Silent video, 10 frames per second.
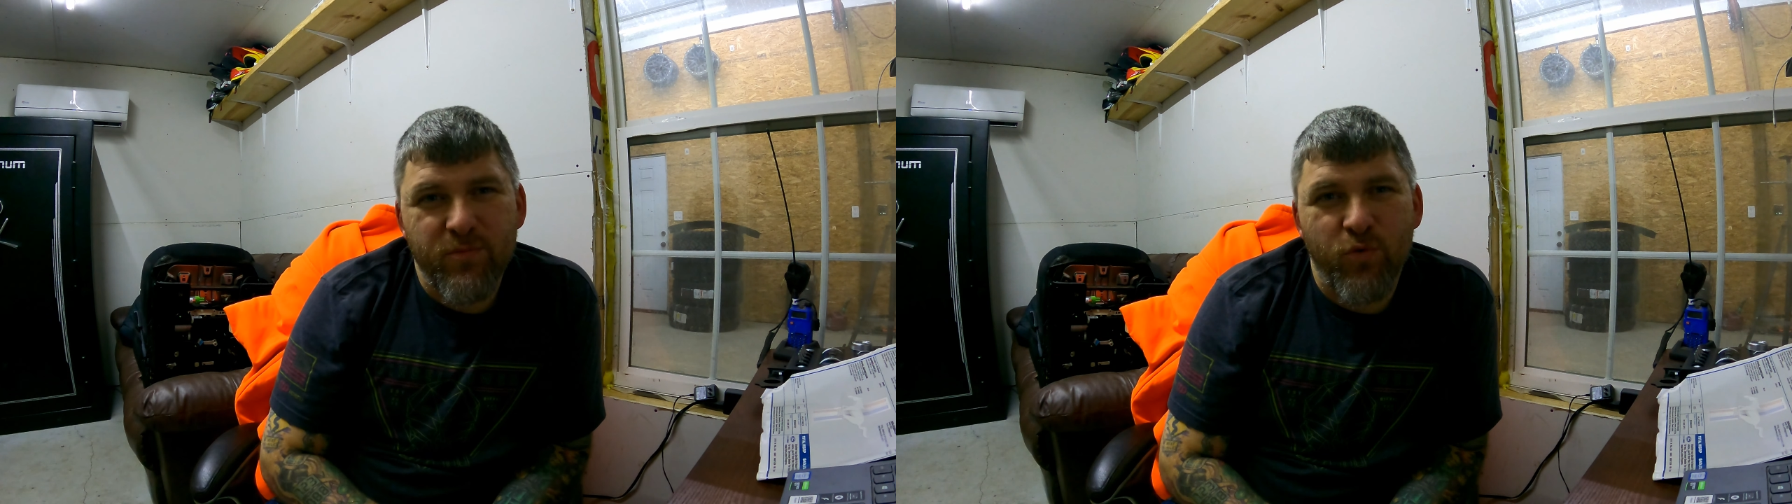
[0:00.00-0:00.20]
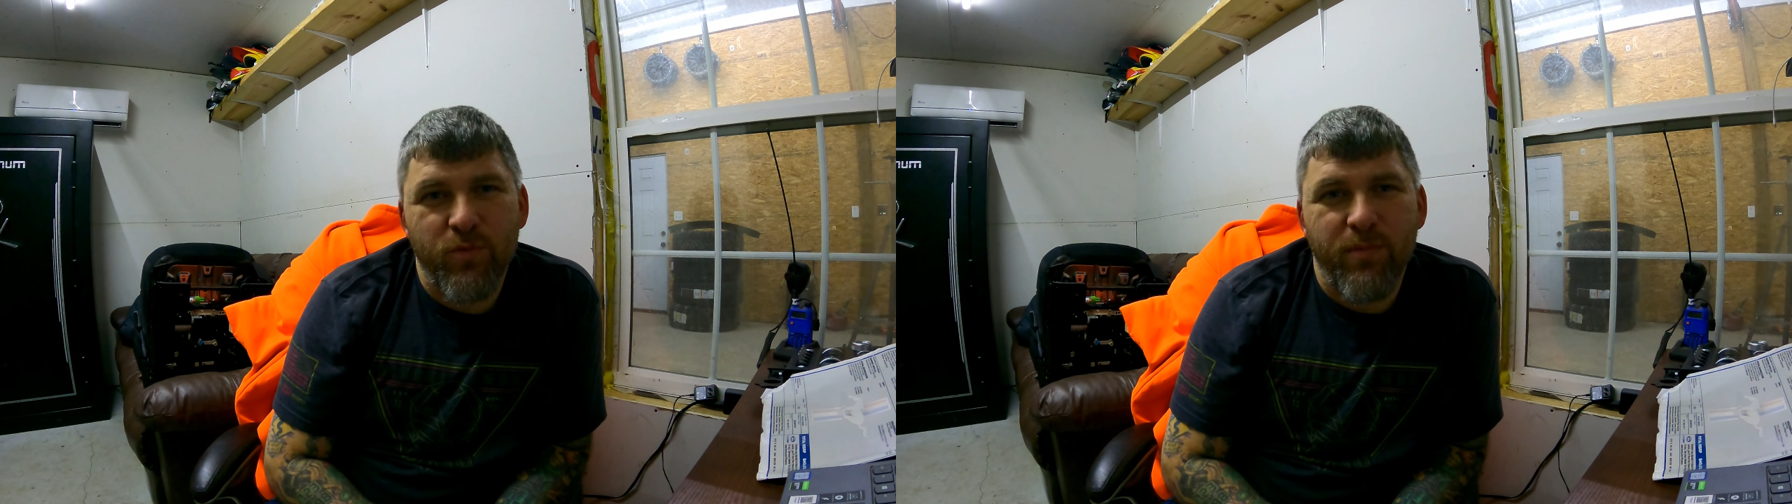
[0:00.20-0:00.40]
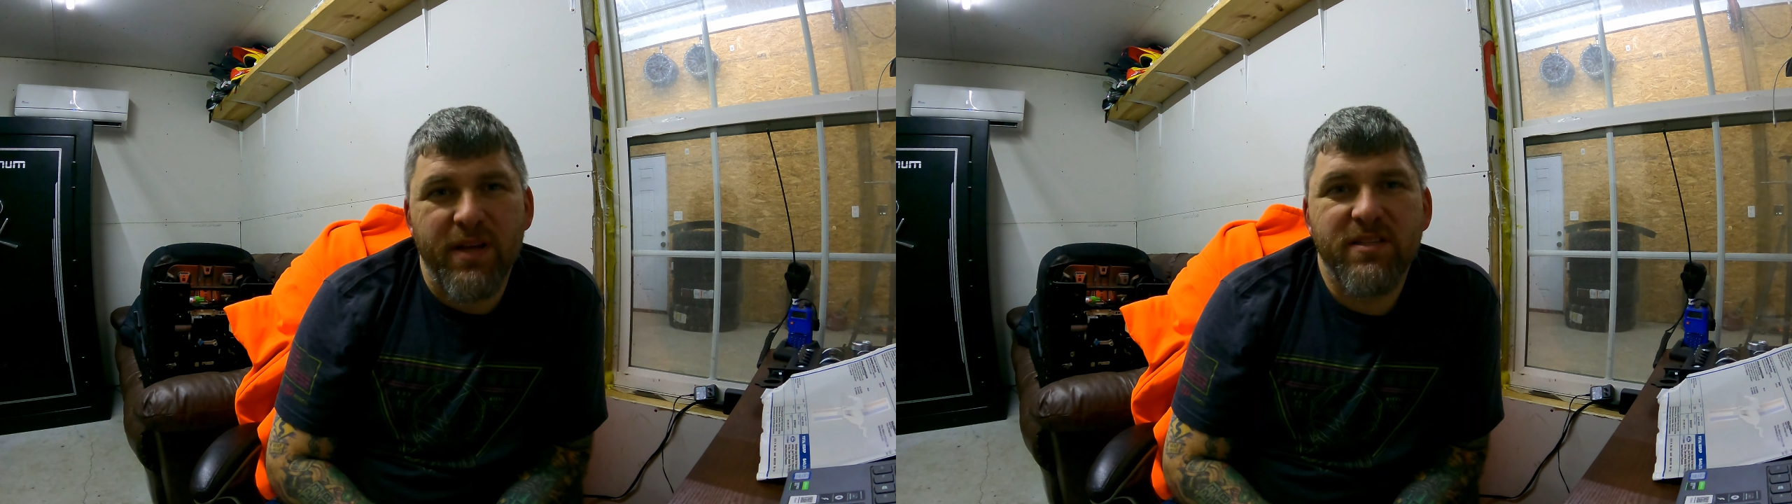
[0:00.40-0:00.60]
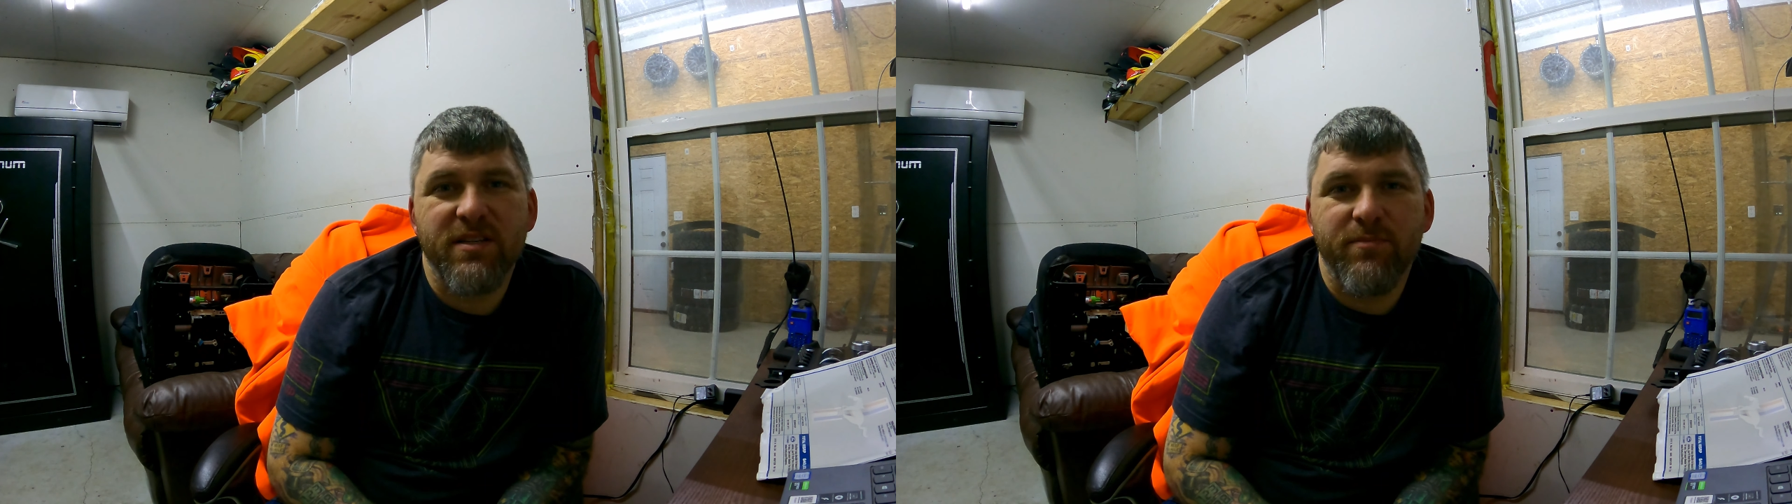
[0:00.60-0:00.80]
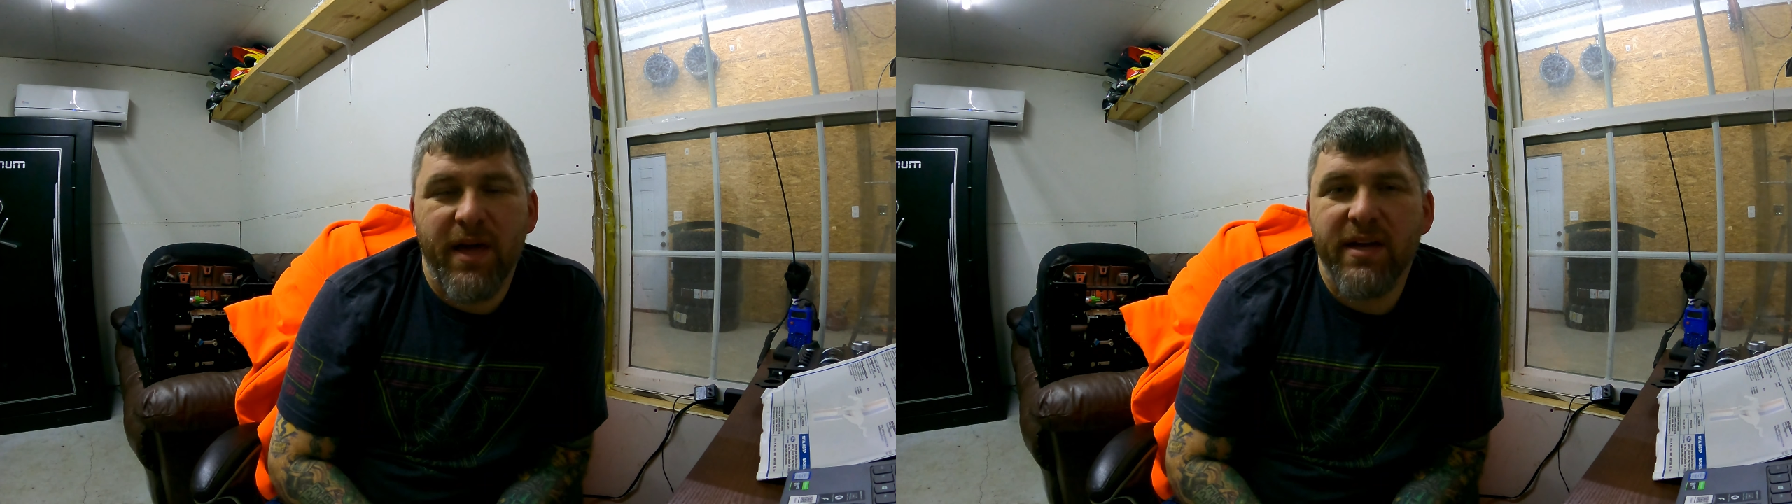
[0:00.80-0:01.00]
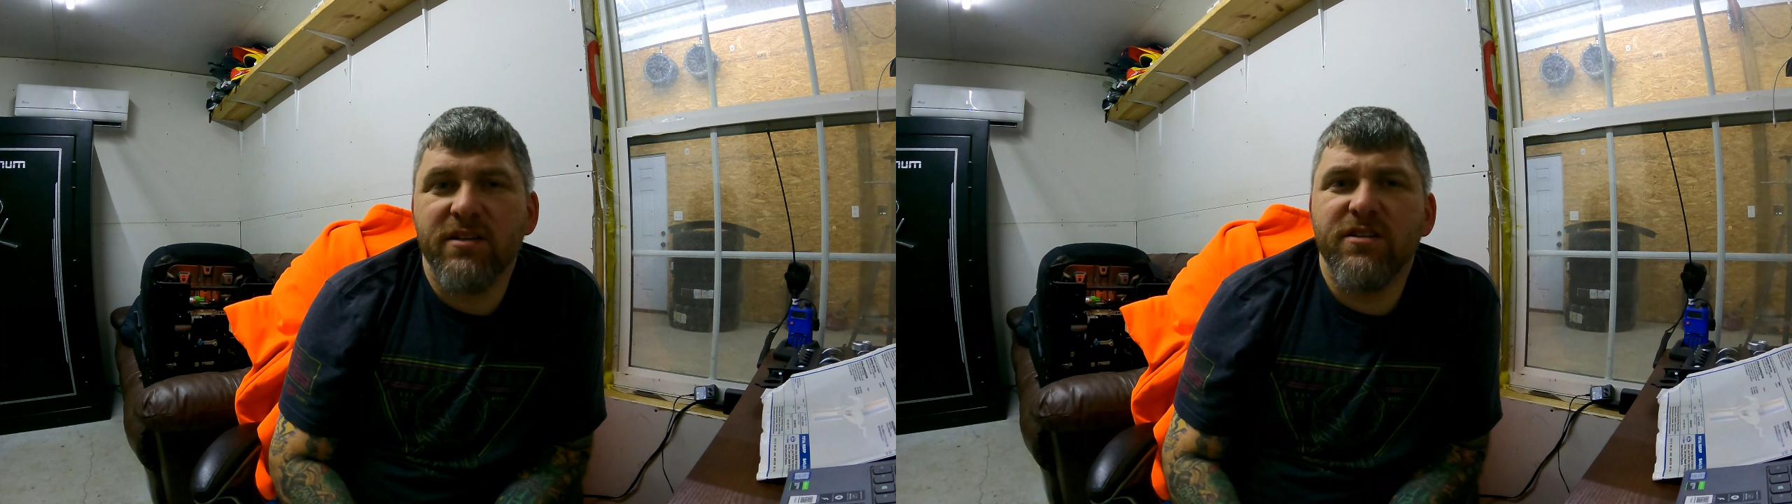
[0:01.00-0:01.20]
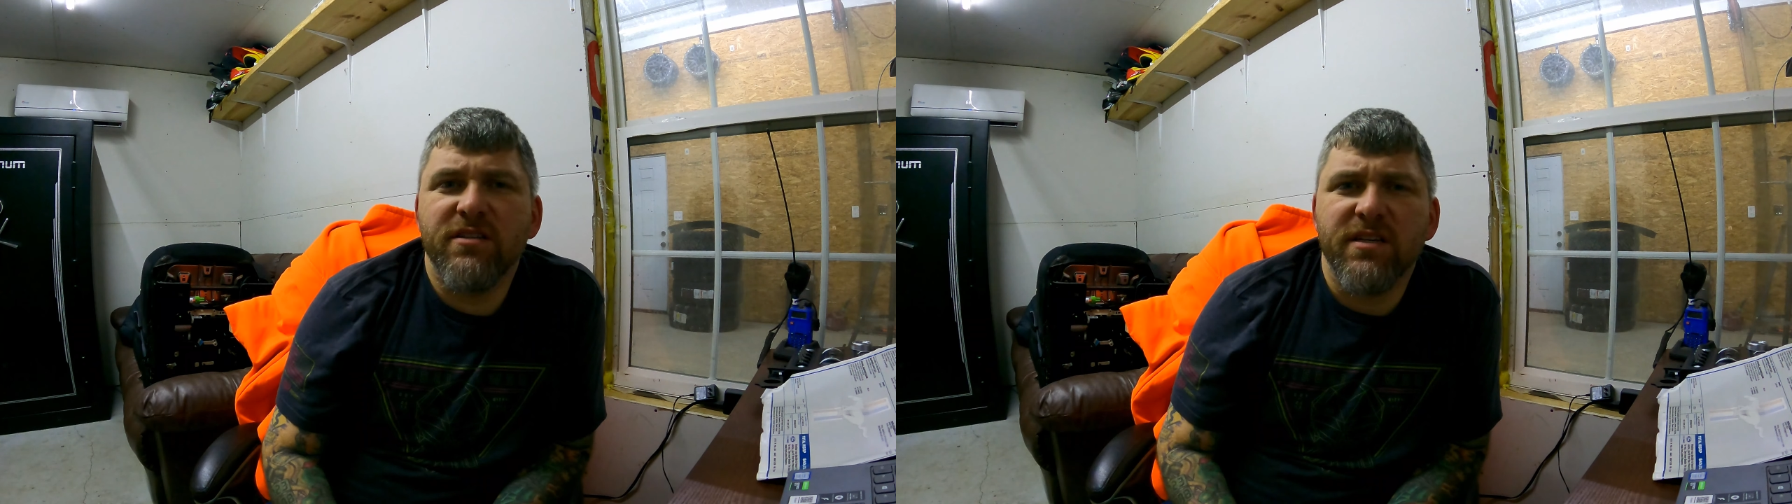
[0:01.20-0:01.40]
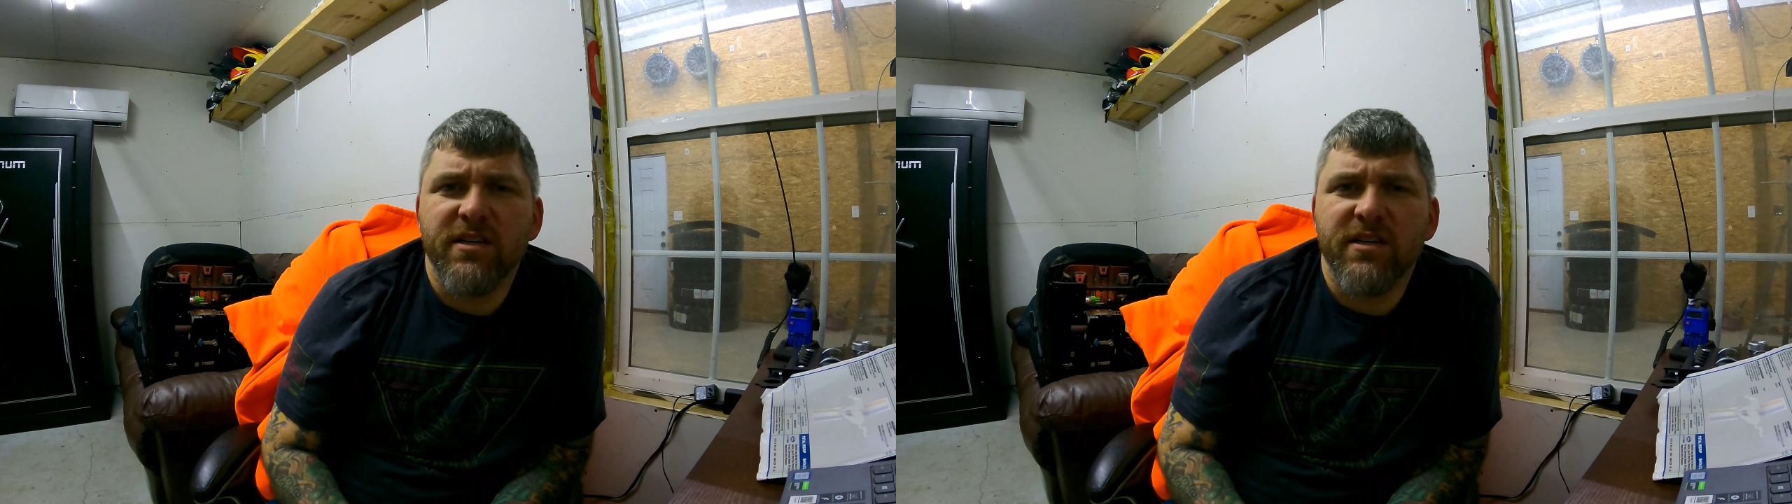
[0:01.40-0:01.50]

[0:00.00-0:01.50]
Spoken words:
more basic packages